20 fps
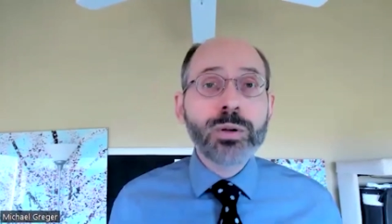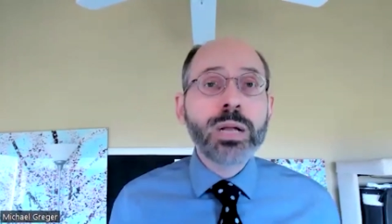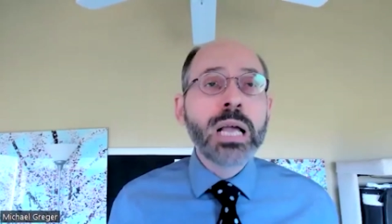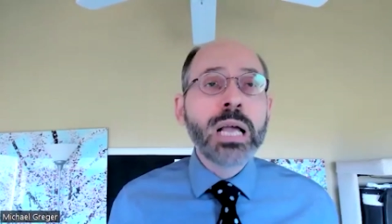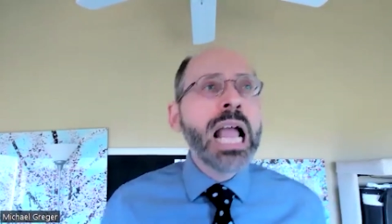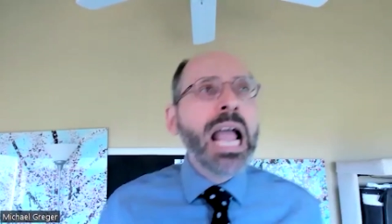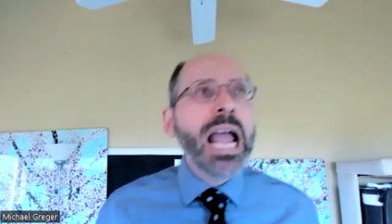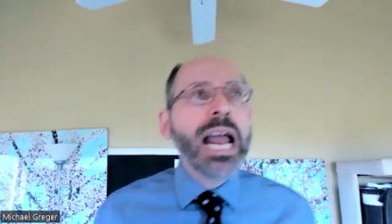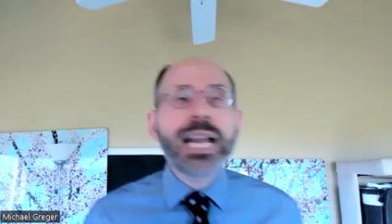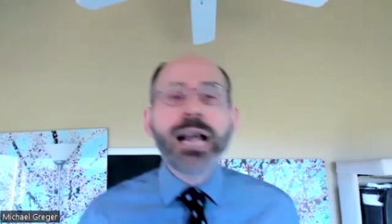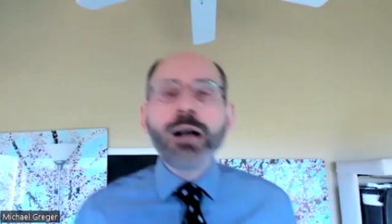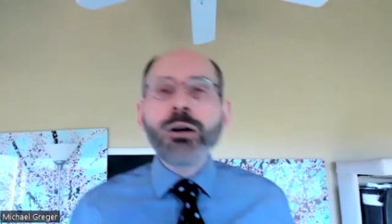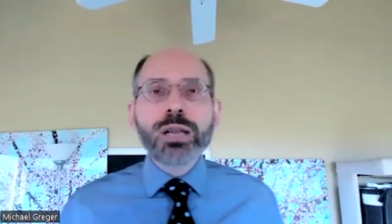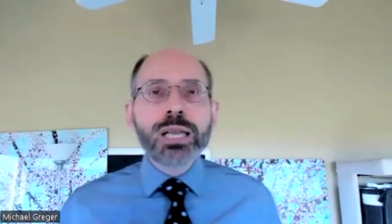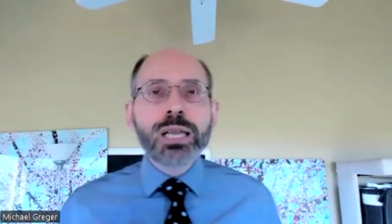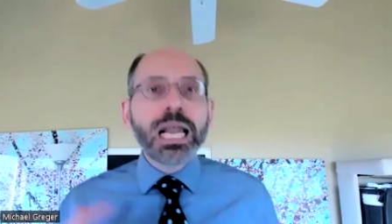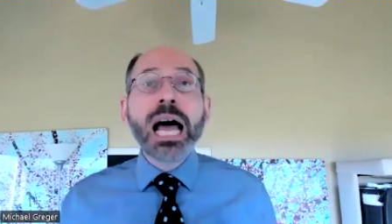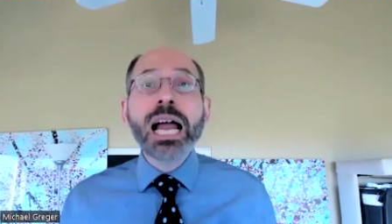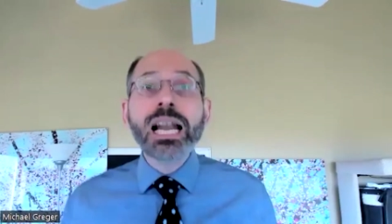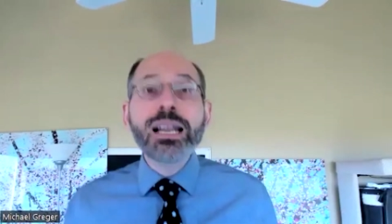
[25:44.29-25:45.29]
And now a
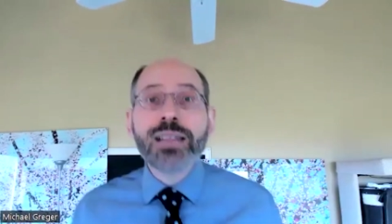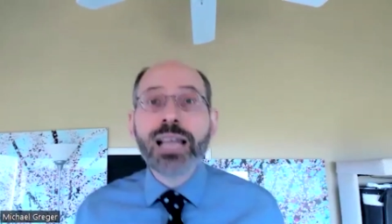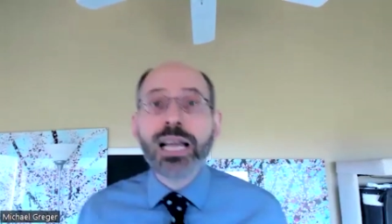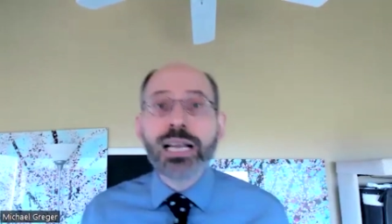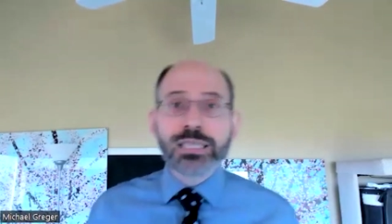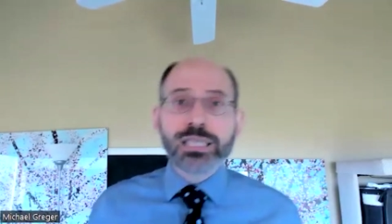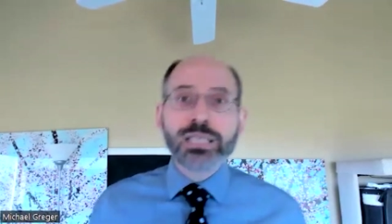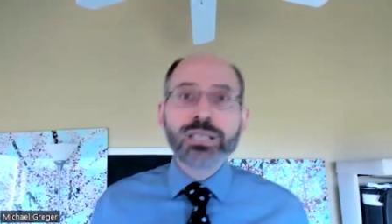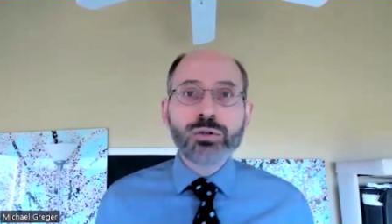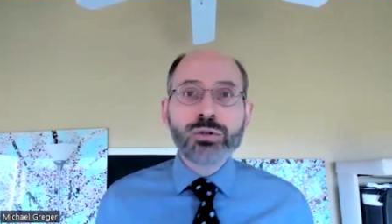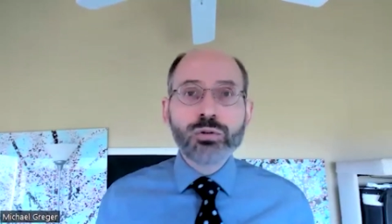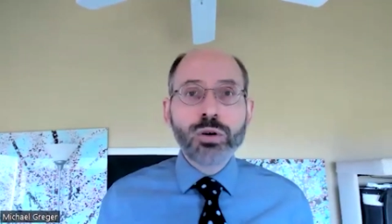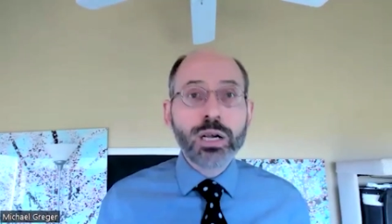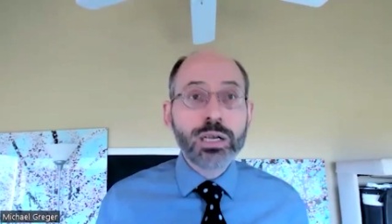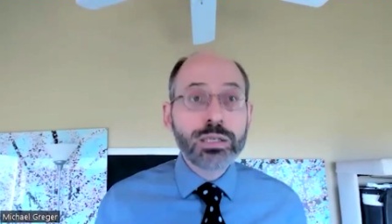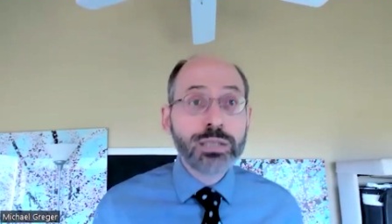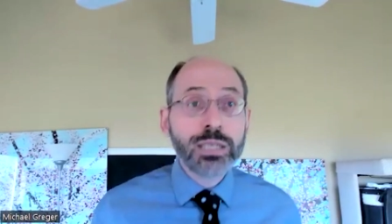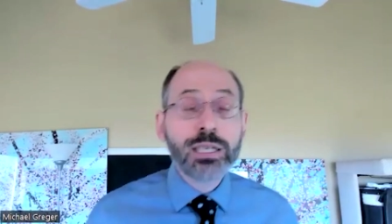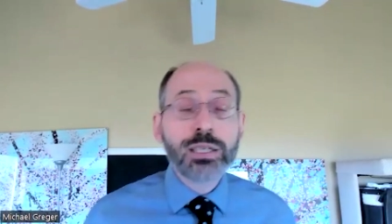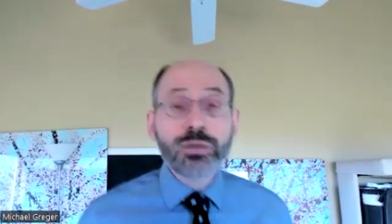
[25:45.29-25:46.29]
lot of that distrust
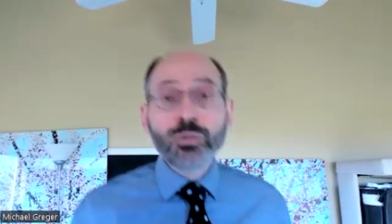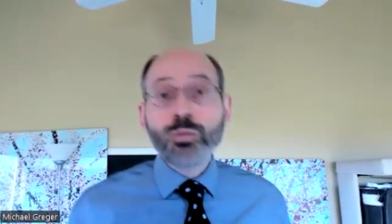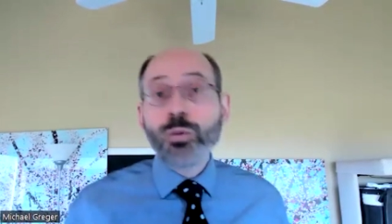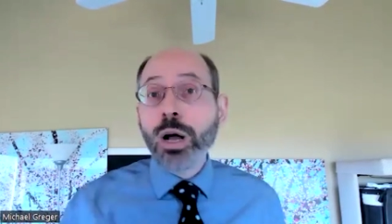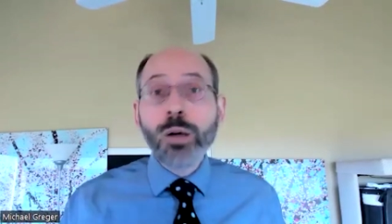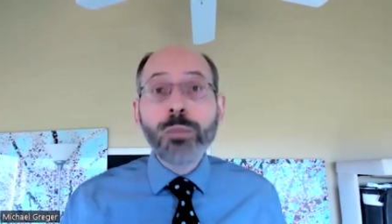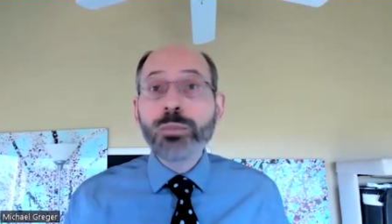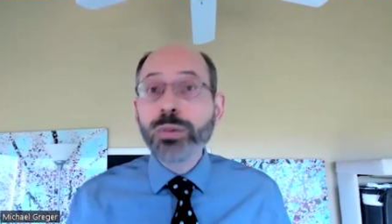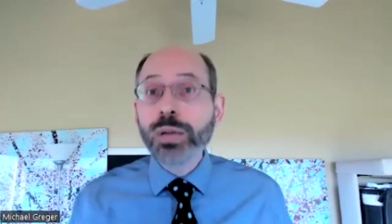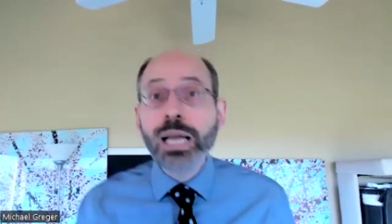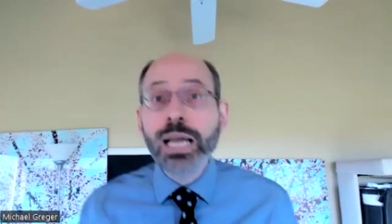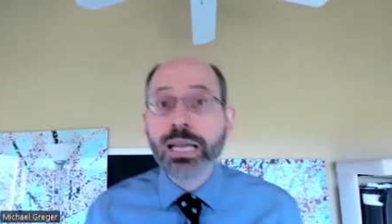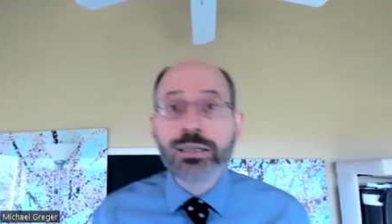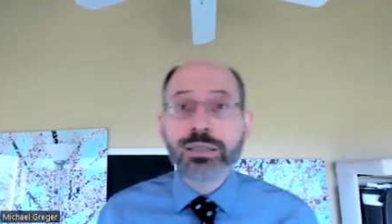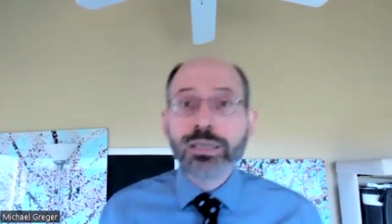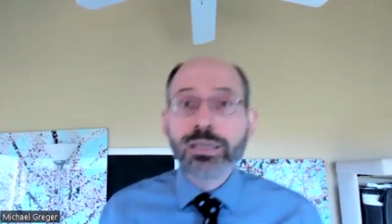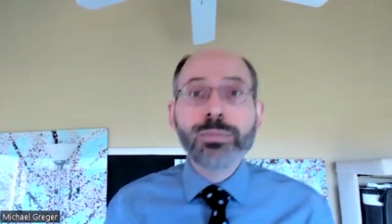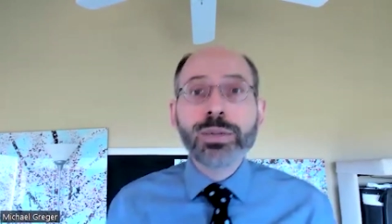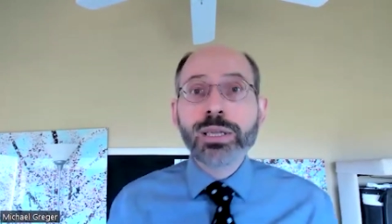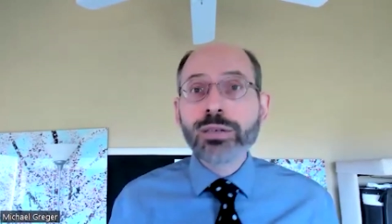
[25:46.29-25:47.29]
is well placed. I mean,
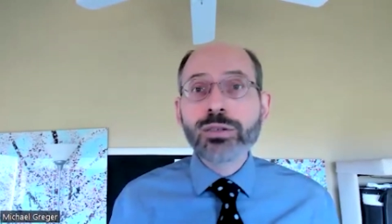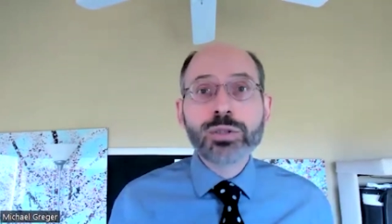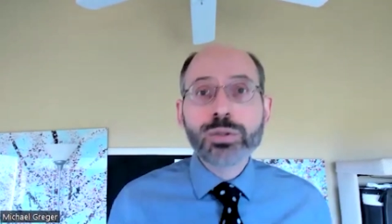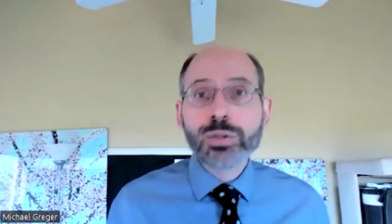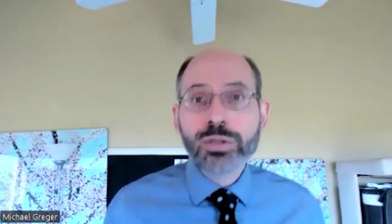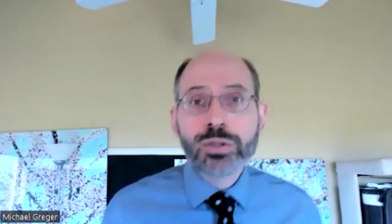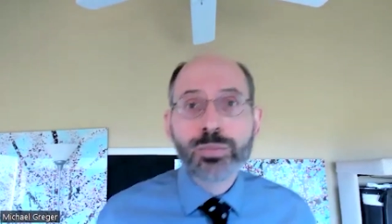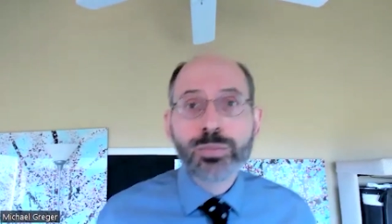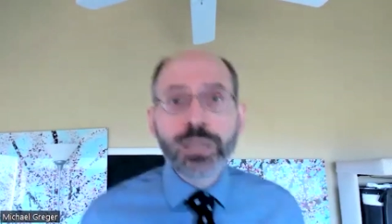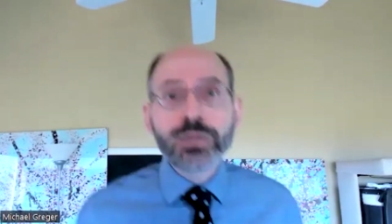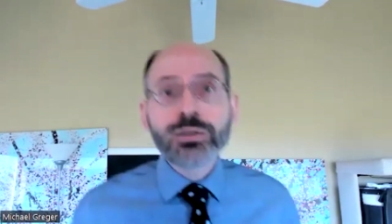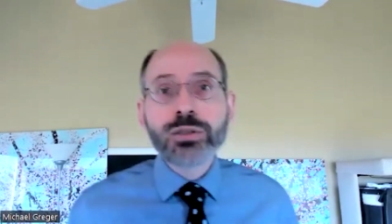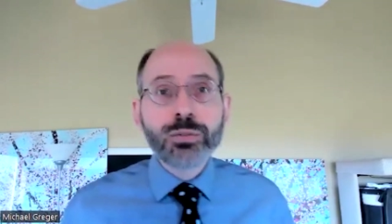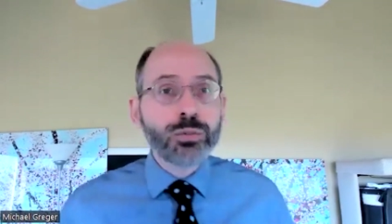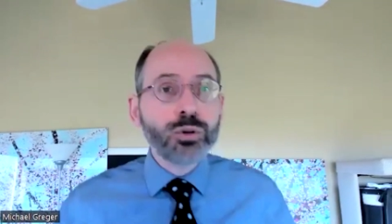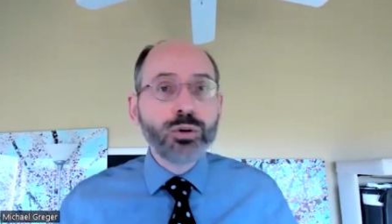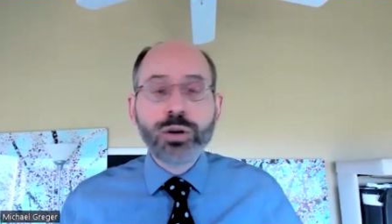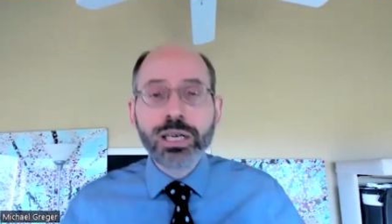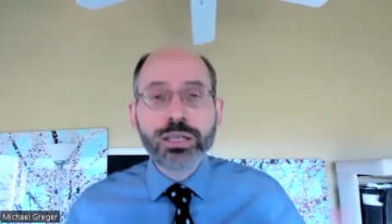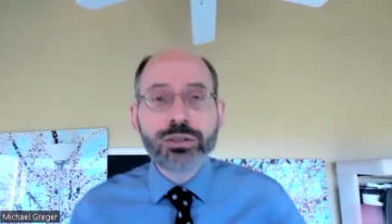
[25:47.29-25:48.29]
there's just been some
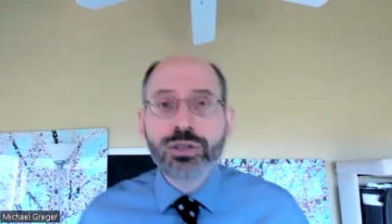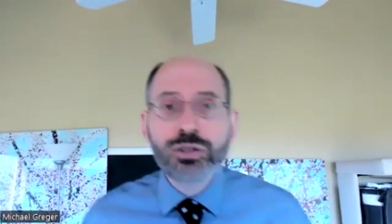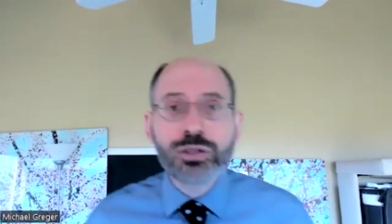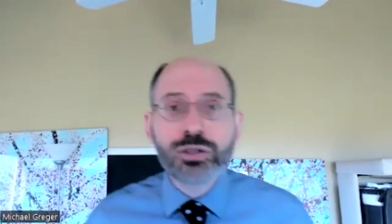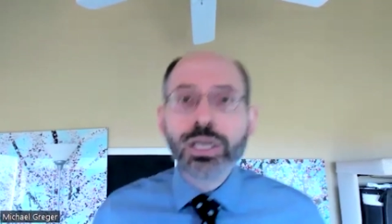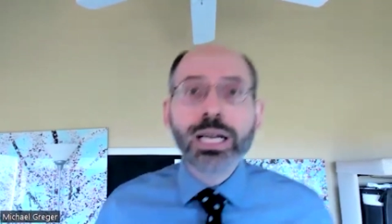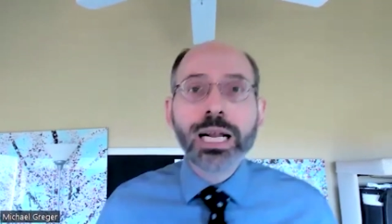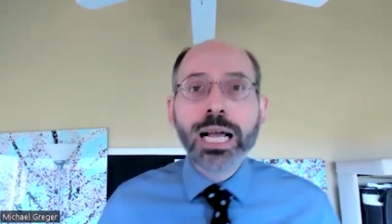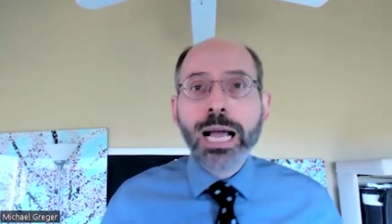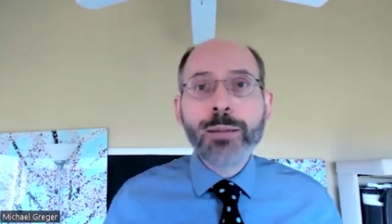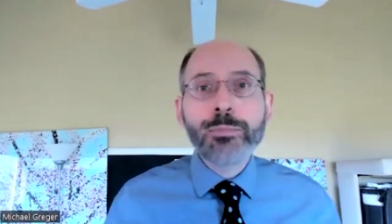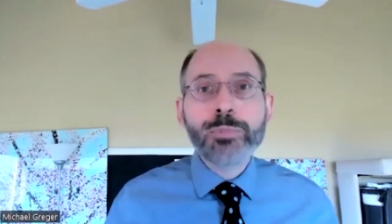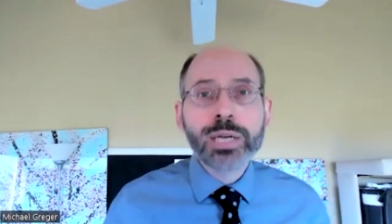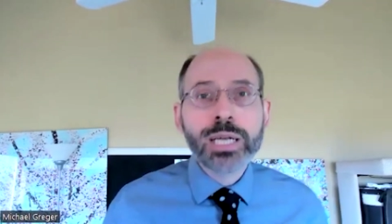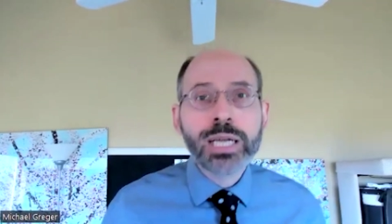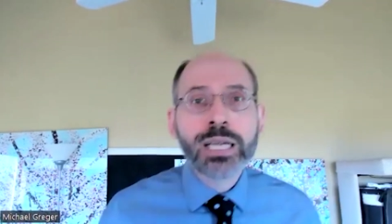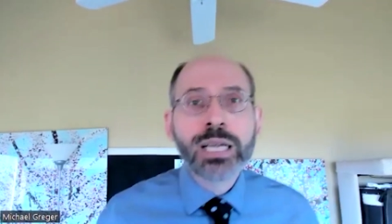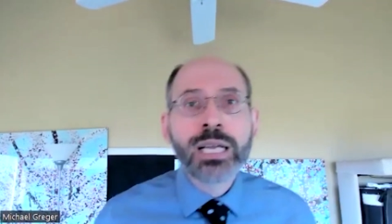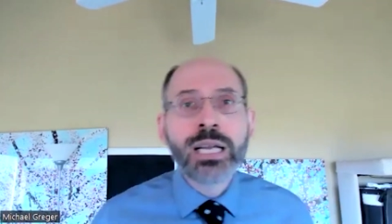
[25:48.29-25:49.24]
crazy shit happening.